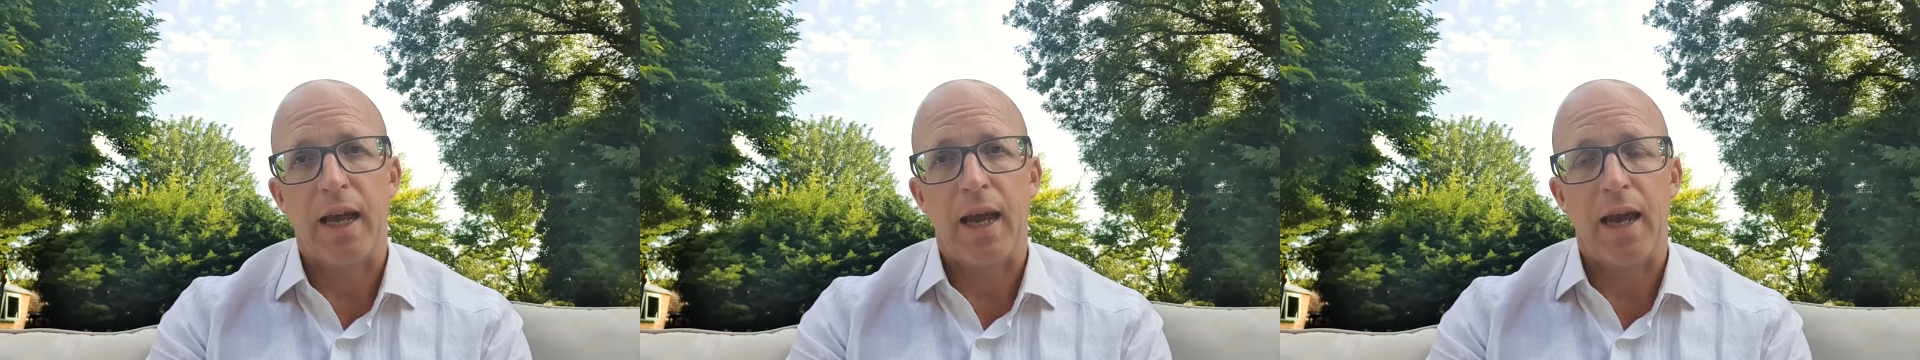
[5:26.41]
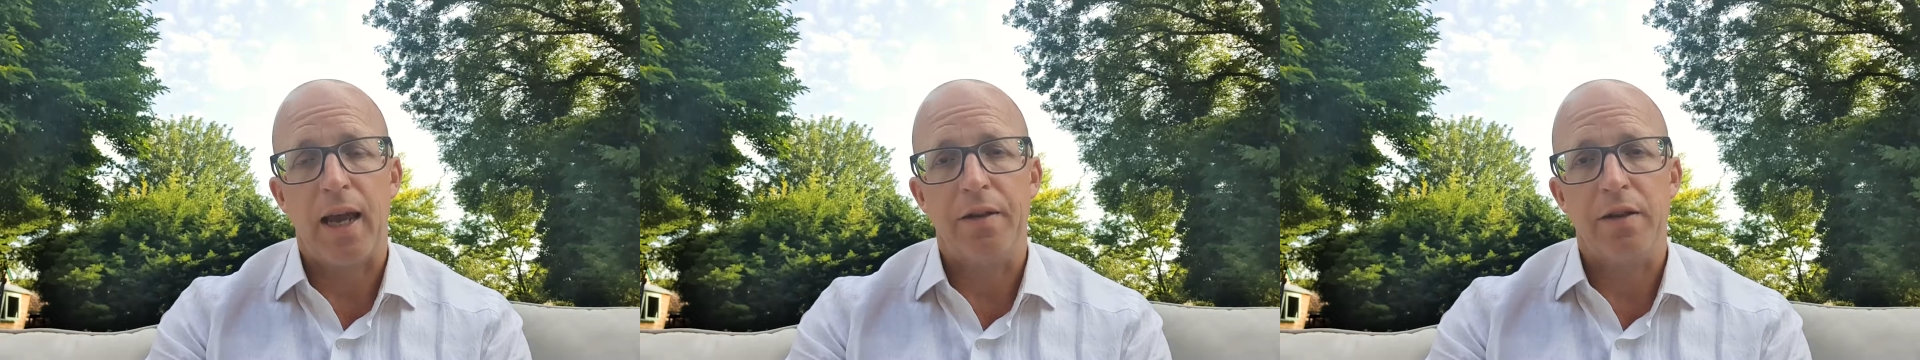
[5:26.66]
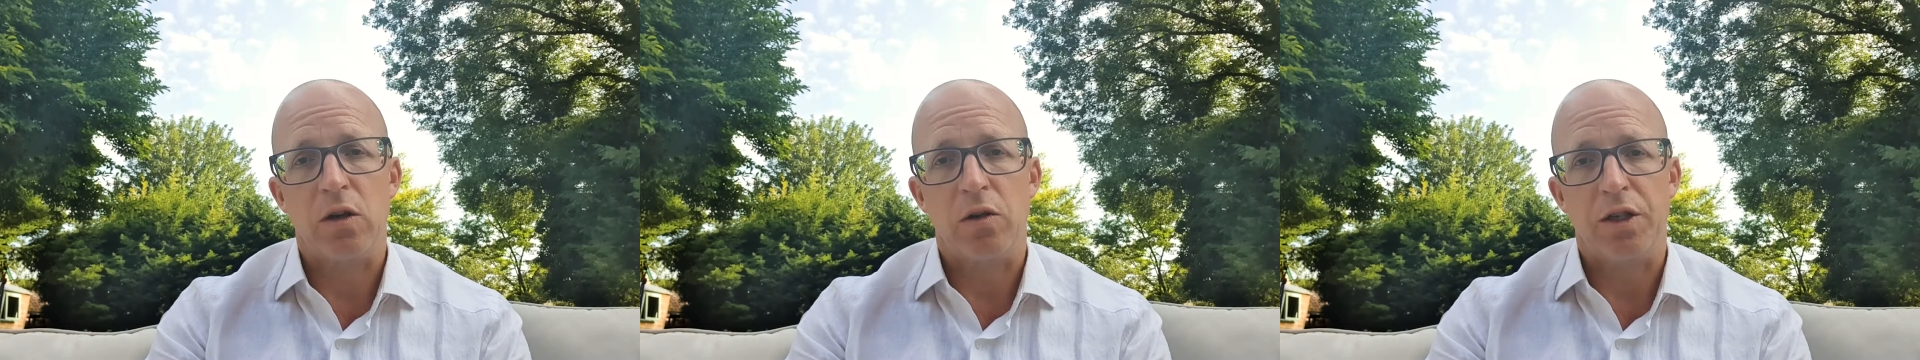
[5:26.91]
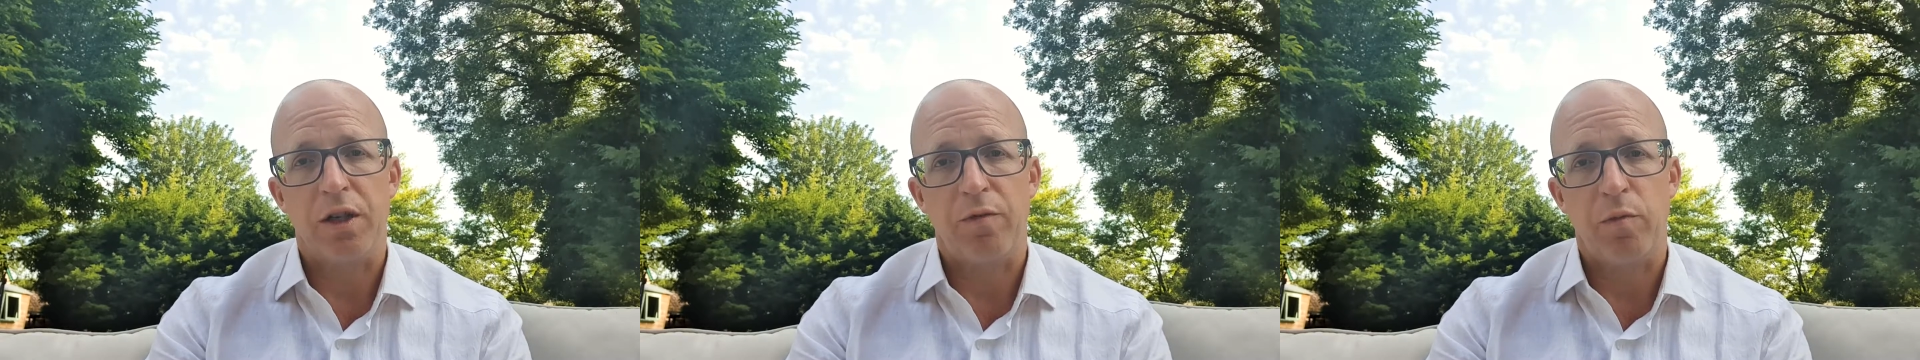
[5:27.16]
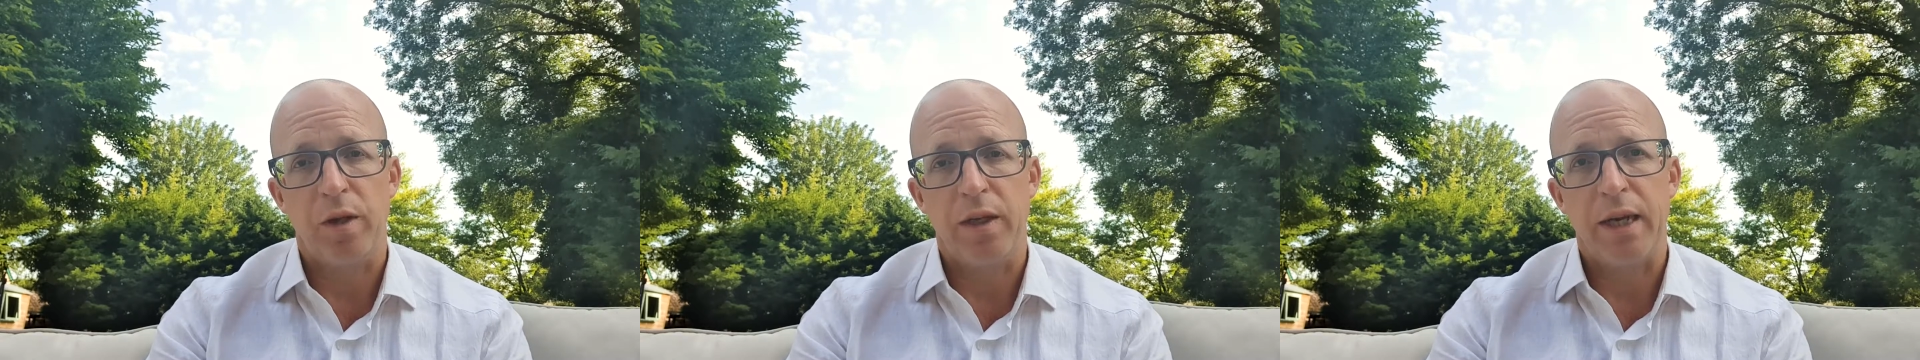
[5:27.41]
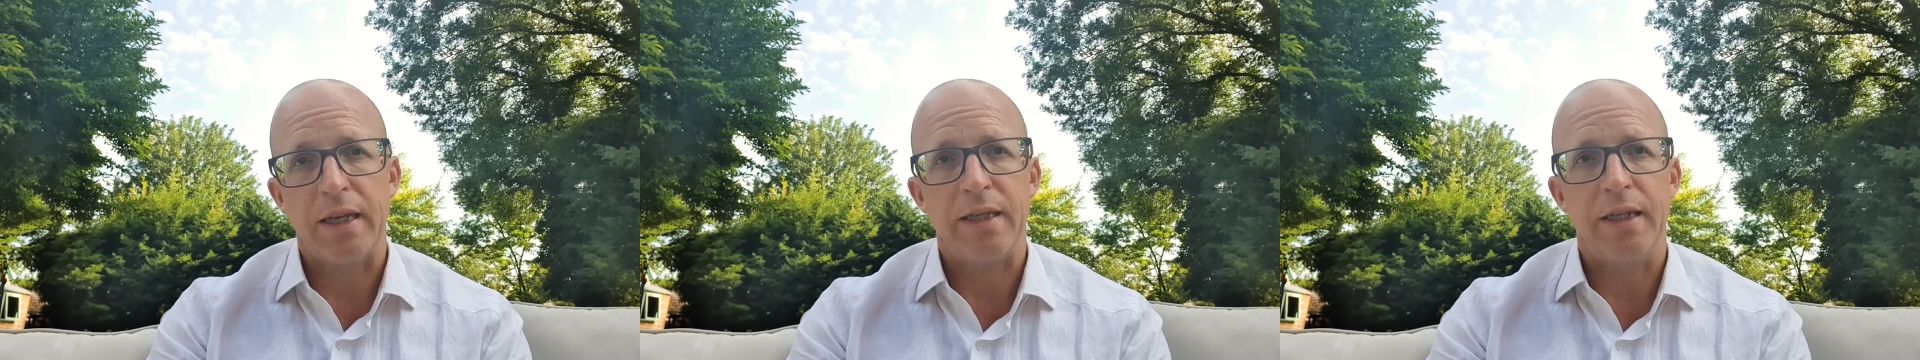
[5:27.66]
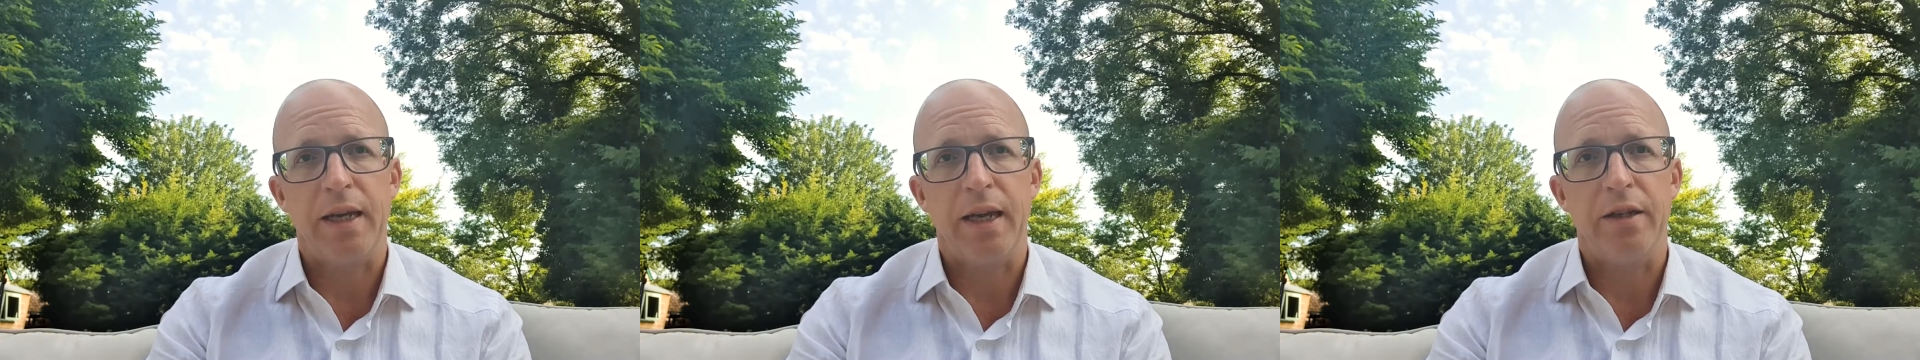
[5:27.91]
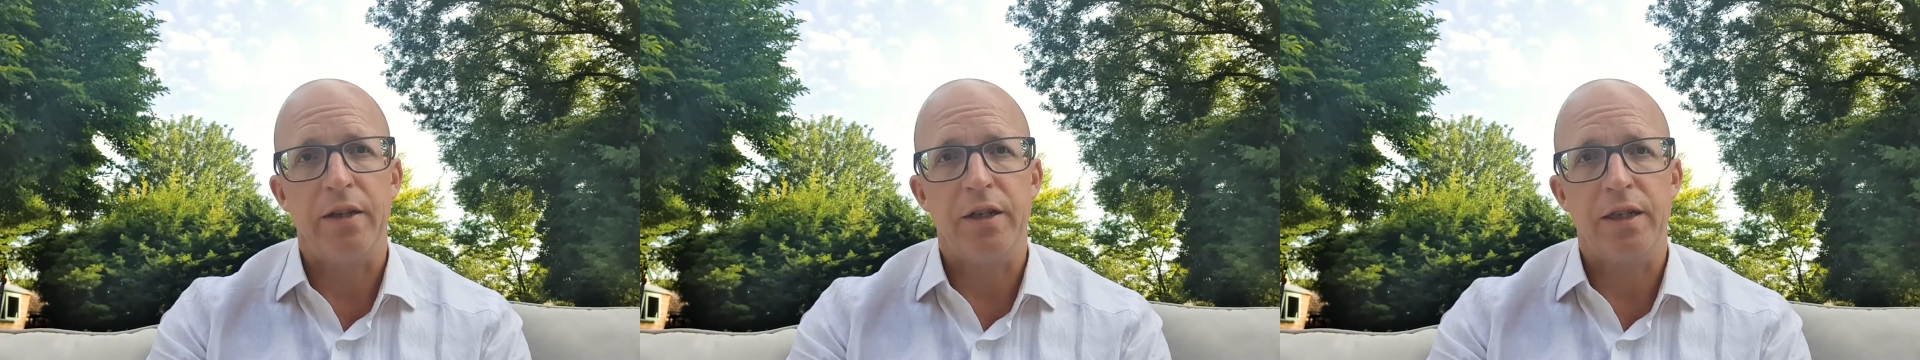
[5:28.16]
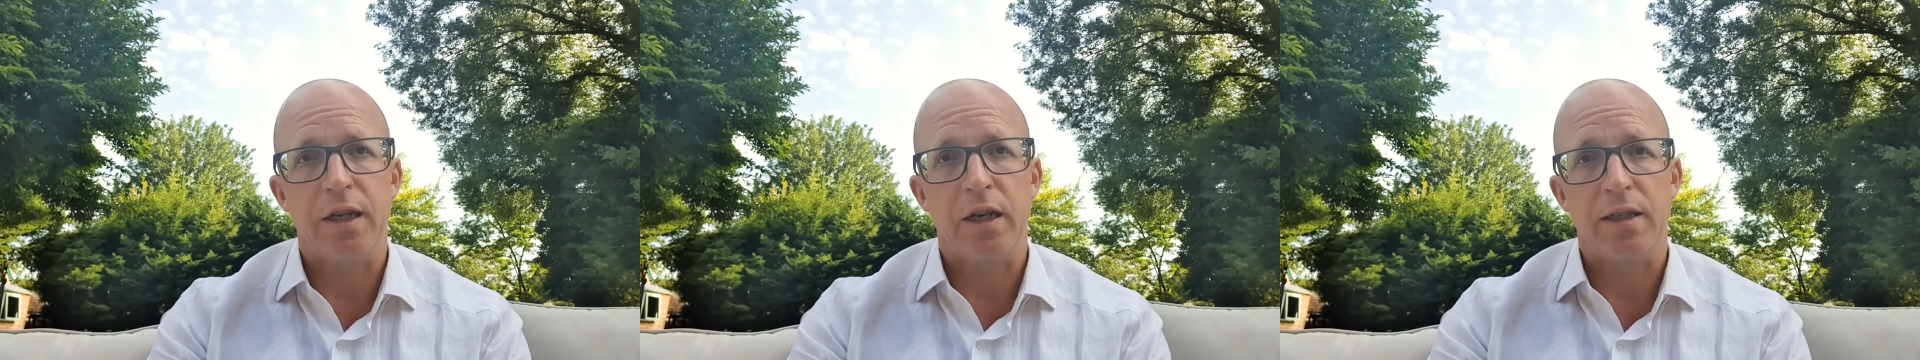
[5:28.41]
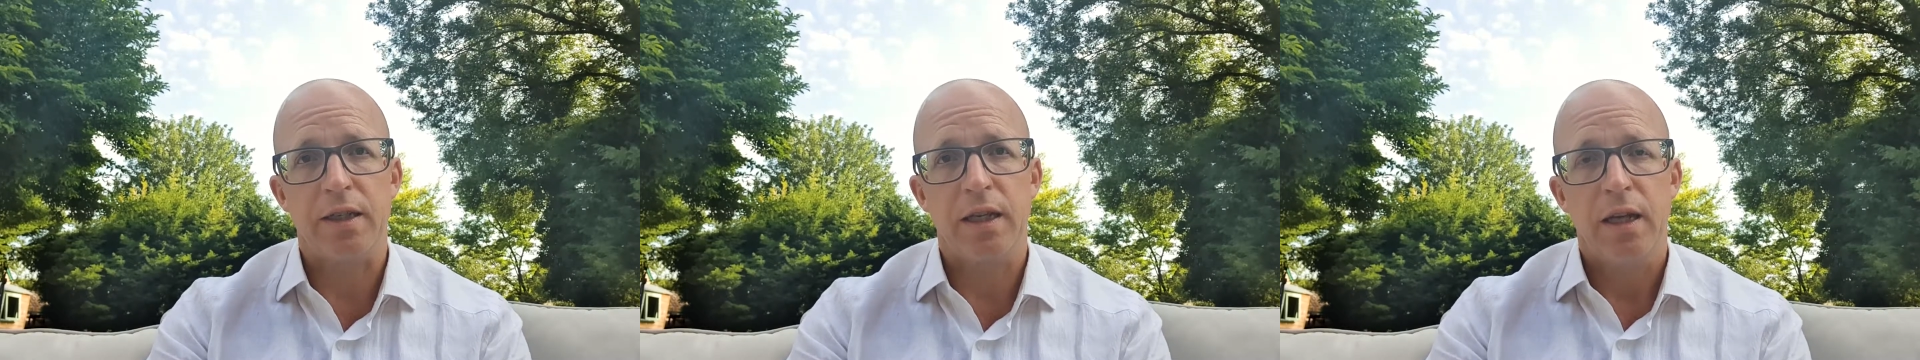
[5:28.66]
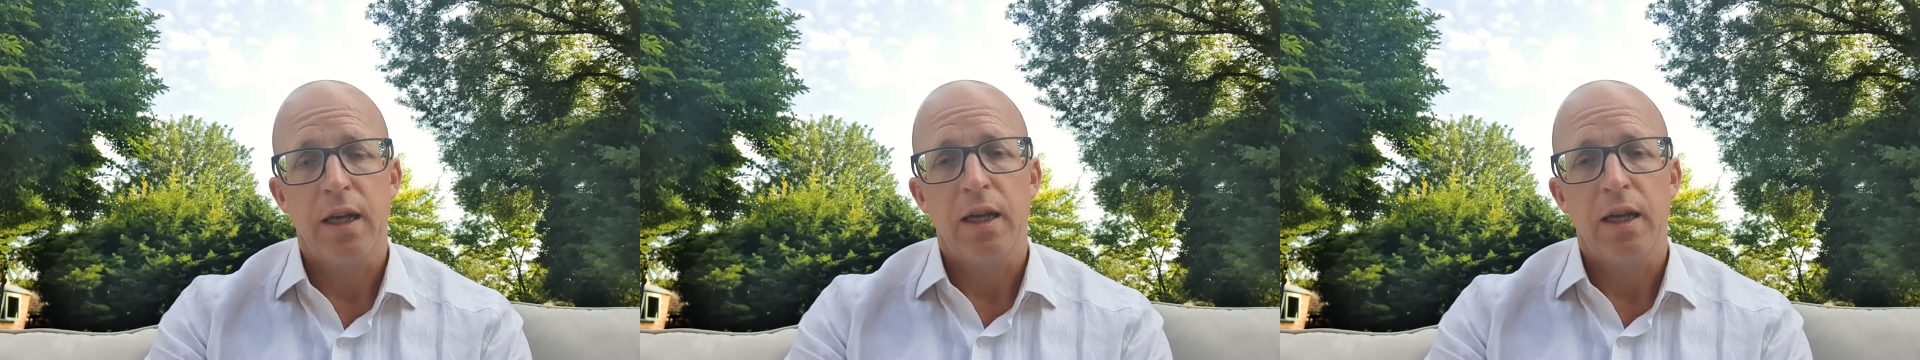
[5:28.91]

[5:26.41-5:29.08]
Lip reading: and the Scottish Government yesterday to discuss